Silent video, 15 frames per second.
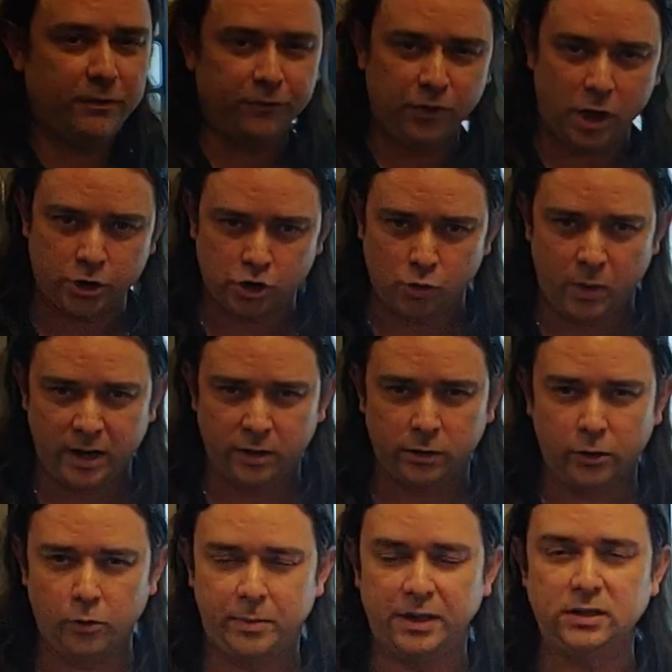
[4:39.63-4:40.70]
fluctuate a
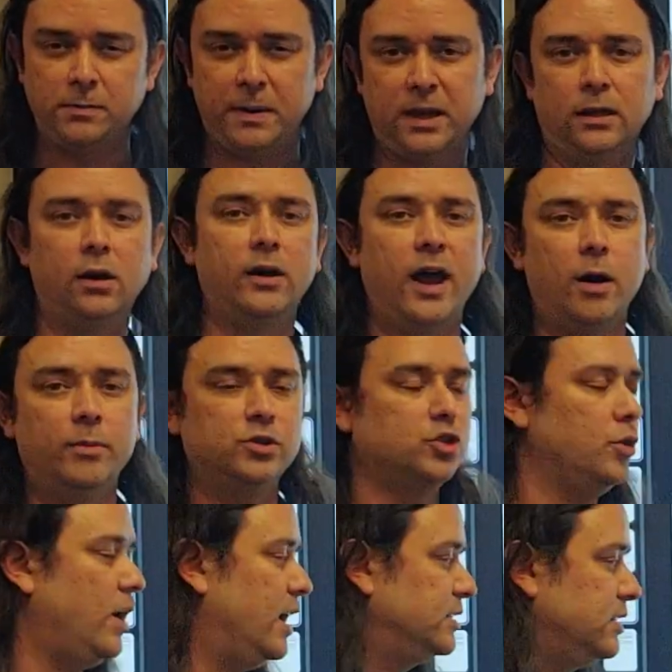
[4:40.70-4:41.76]
little bit depending on how much
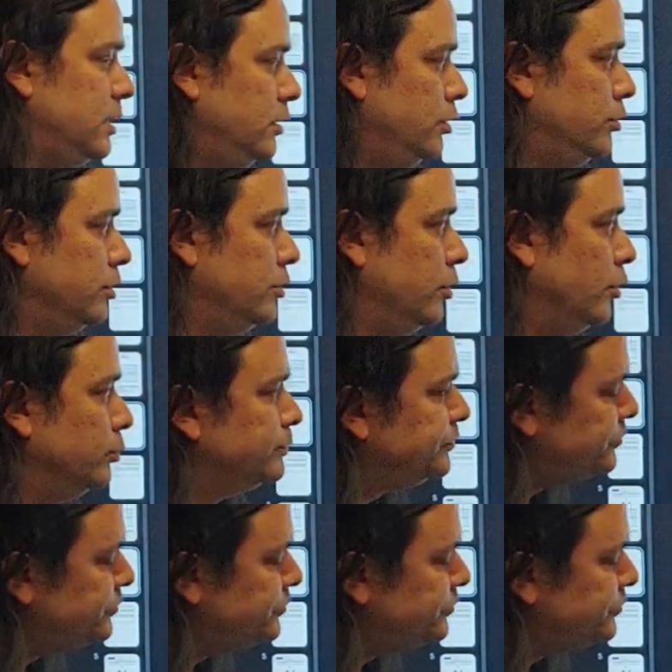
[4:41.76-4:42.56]
they're asking you to do.